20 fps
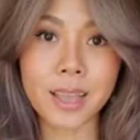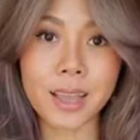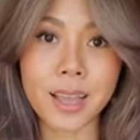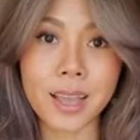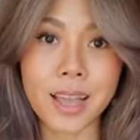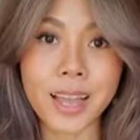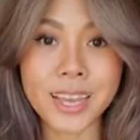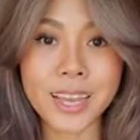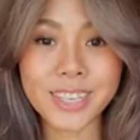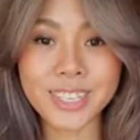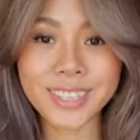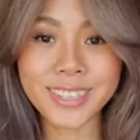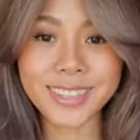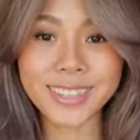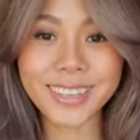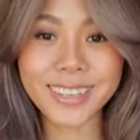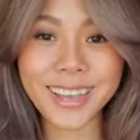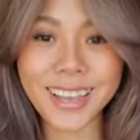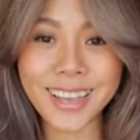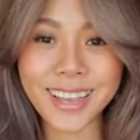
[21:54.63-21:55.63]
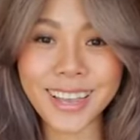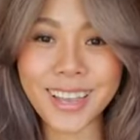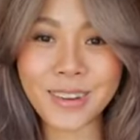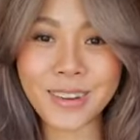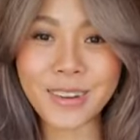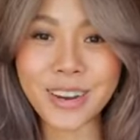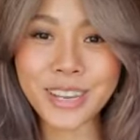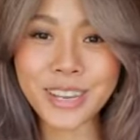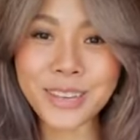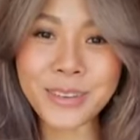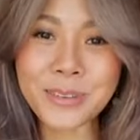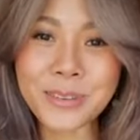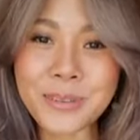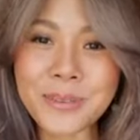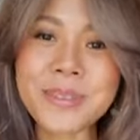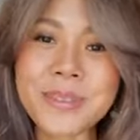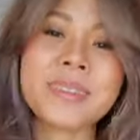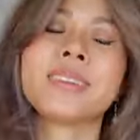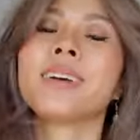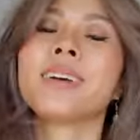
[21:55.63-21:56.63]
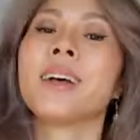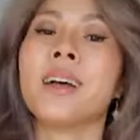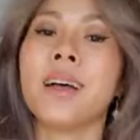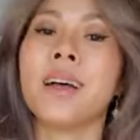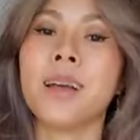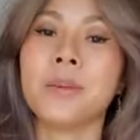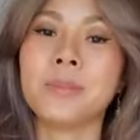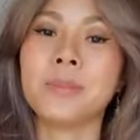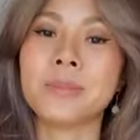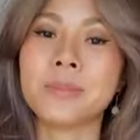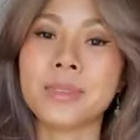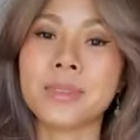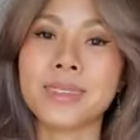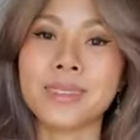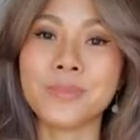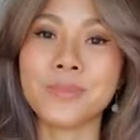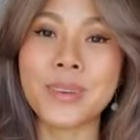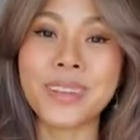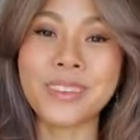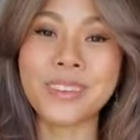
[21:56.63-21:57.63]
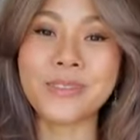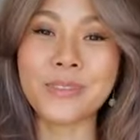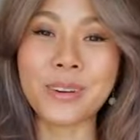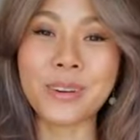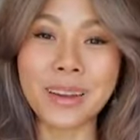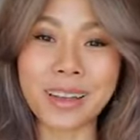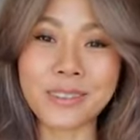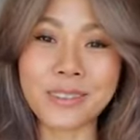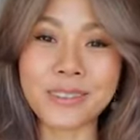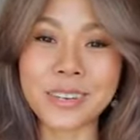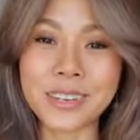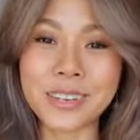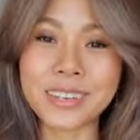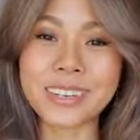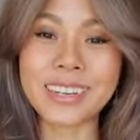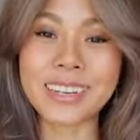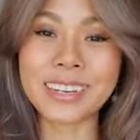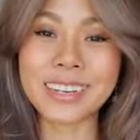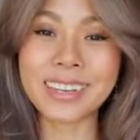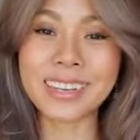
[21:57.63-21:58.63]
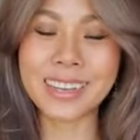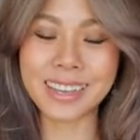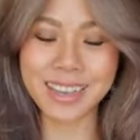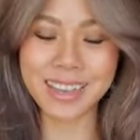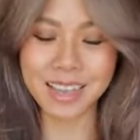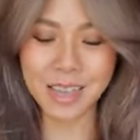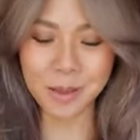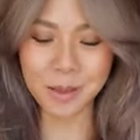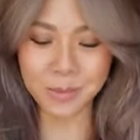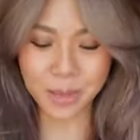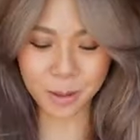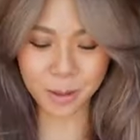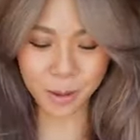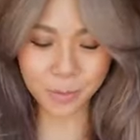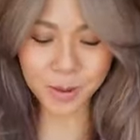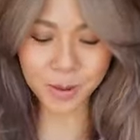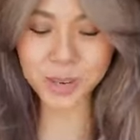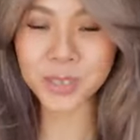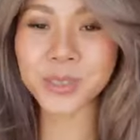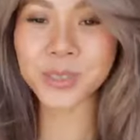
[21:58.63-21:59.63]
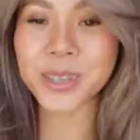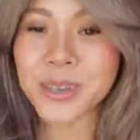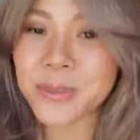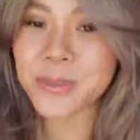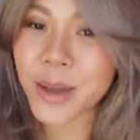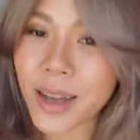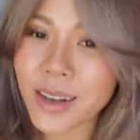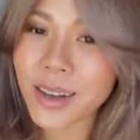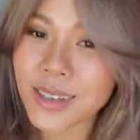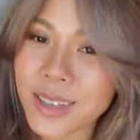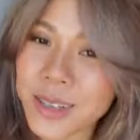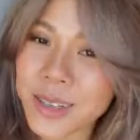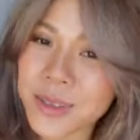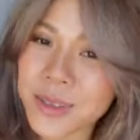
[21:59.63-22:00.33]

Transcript: Hi Jessica, how are you? It's been forever. I hope you're doing well.